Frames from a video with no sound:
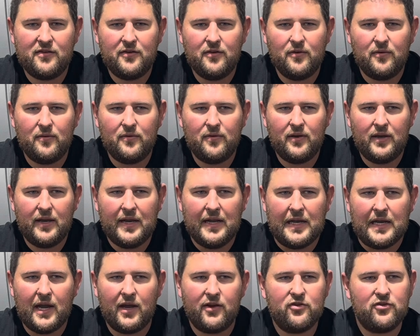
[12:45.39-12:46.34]
you don't need a
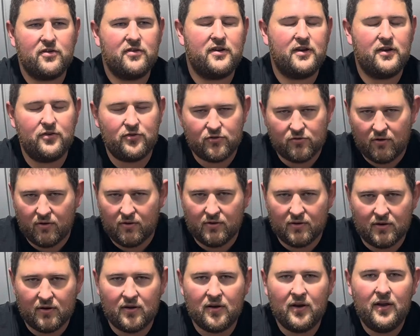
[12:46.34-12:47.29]
nitrous
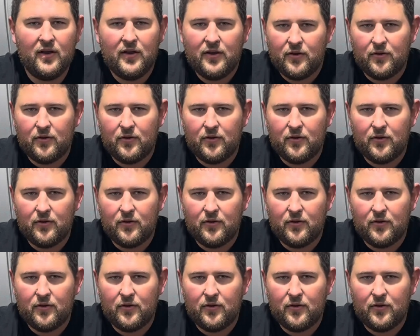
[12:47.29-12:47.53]
controller.